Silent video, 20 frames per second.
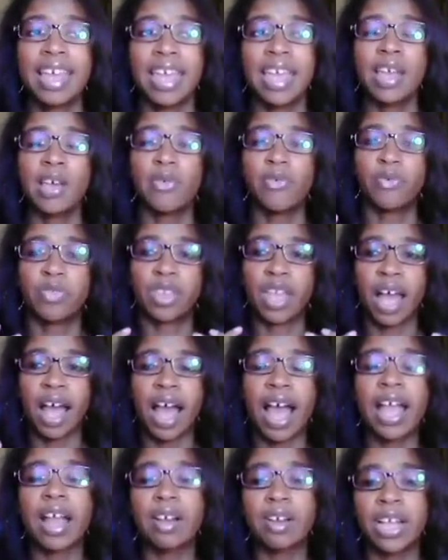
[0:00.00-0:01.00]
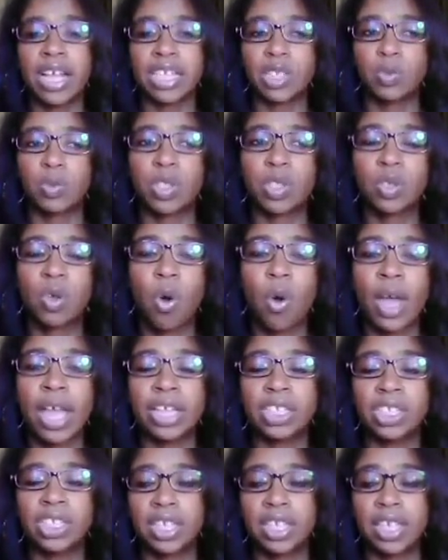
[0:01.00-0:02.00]
if the IRS was
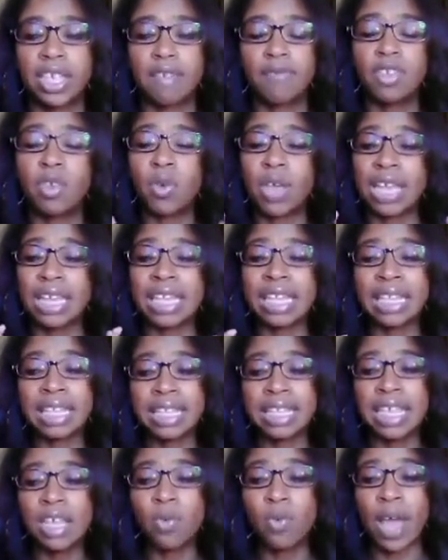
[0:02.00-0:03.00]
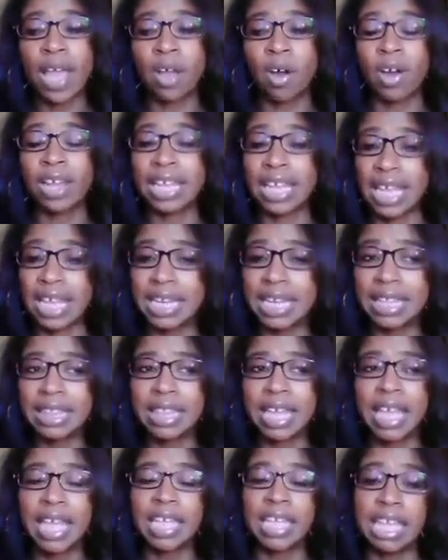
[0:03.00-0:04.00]
going to give you any leeway on
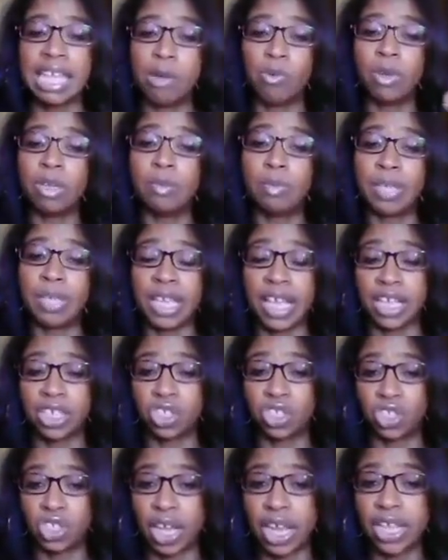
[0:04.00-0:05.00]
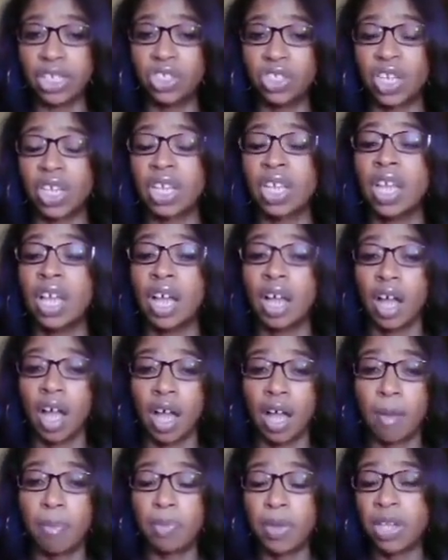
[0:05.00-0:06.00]
anything, it would be exchanging
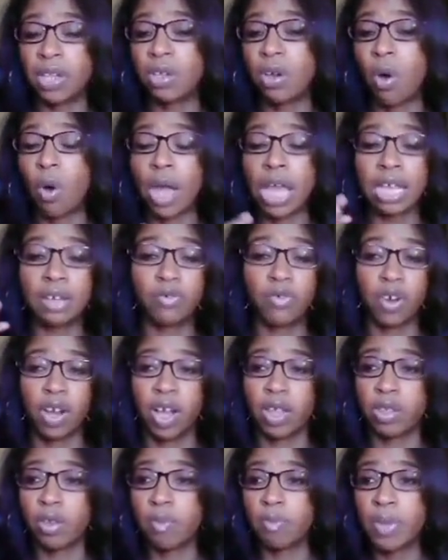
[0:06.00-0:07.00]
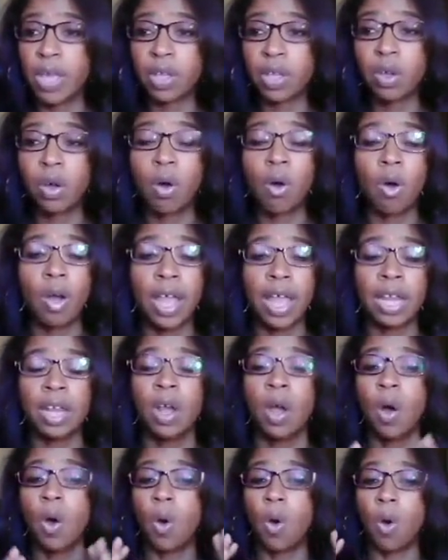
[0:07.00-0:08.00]
Bitcoin for other
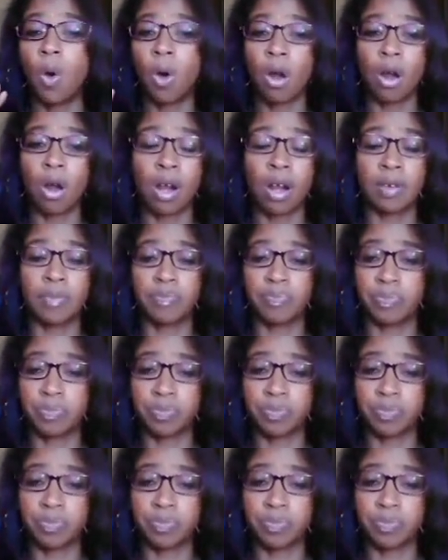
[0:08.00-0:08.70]
Bitcoin, or,